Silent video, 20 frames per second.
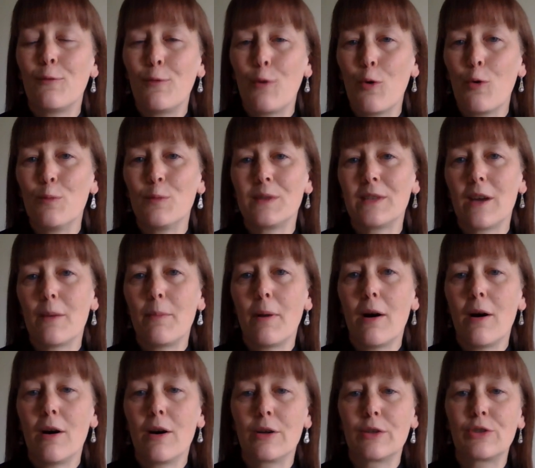forms a
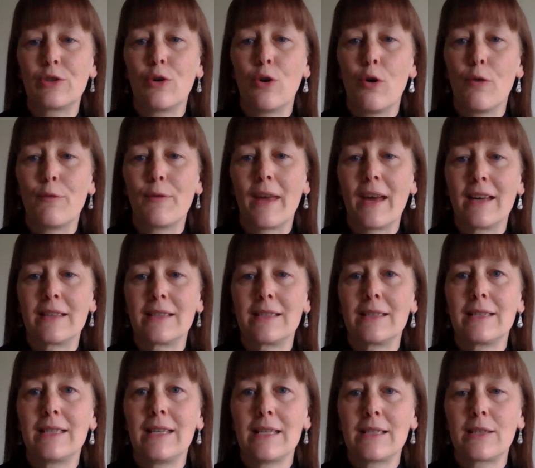part of that
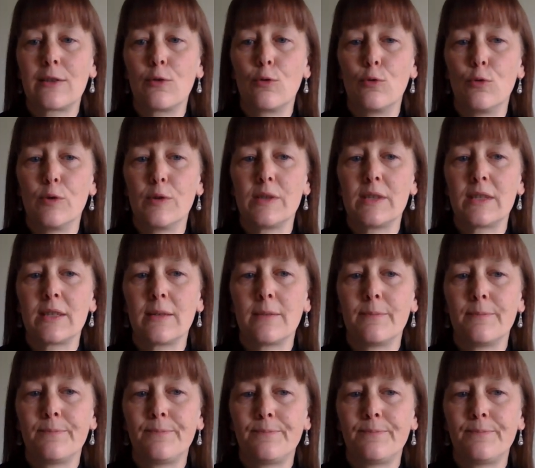discourse.